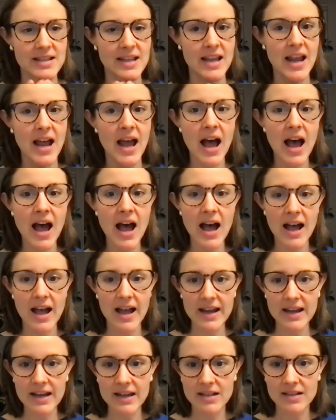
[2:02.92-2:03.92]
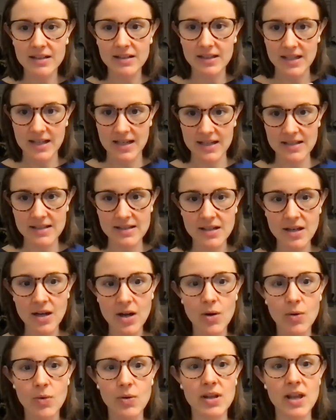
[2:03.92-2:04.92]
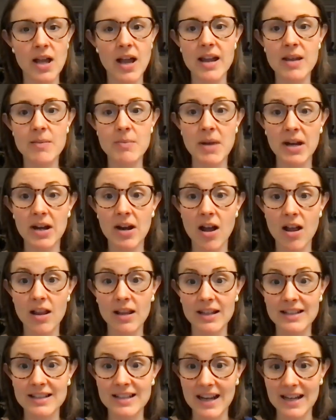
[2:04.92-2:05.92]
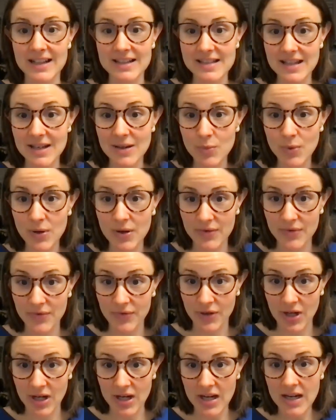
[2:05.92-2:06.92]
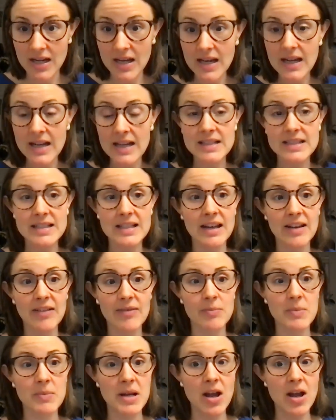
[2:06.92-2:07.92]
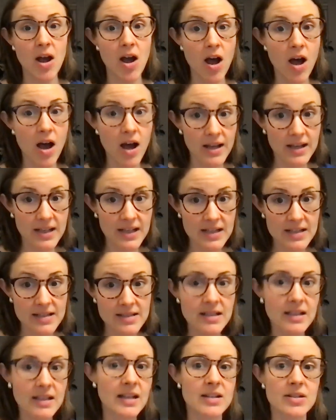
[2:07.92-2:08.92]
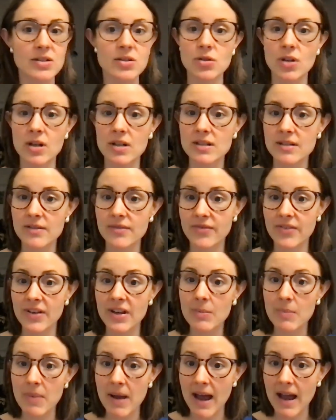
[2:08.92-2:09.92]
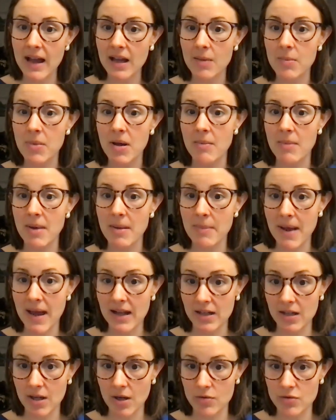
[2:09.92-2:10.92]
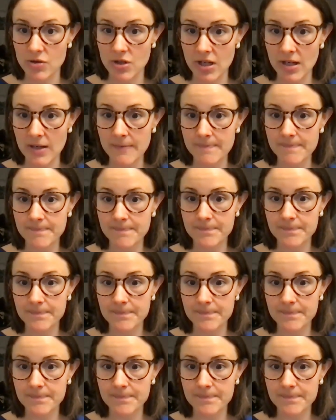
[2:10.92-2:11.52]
that I, Liz, rely on my colleague Nancy Winfrey to give me honest and constructive feedback about my pedagogy,